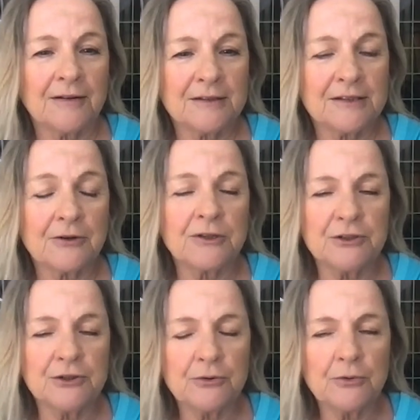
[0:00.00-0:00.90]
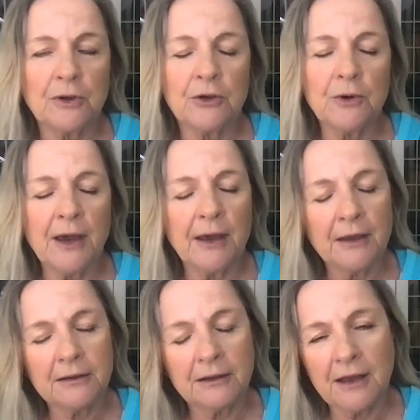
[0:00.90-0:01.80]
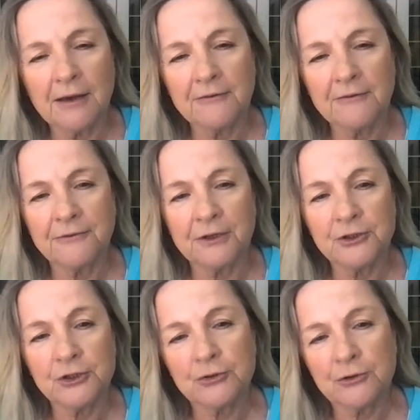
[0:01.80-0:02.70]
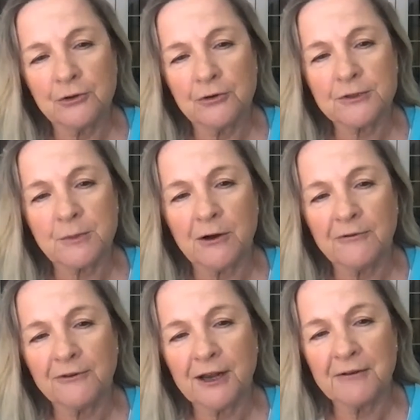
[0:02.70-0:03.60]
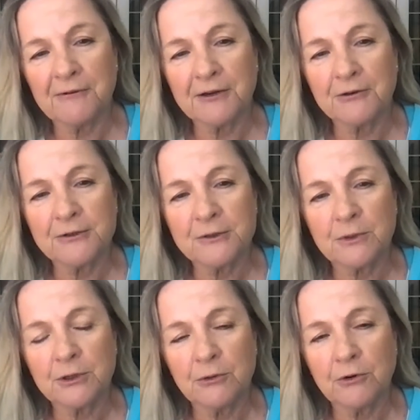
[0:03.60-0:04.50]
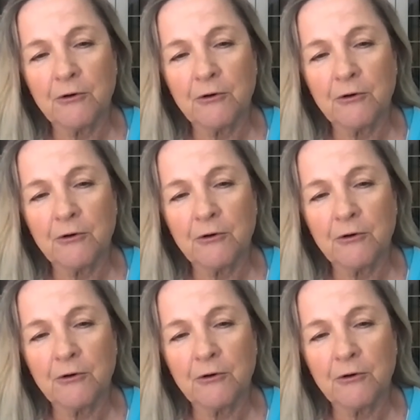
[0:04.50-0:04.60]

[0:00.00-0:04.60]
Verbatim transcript: So did you you had a lot of uh, junior or small fry records when you were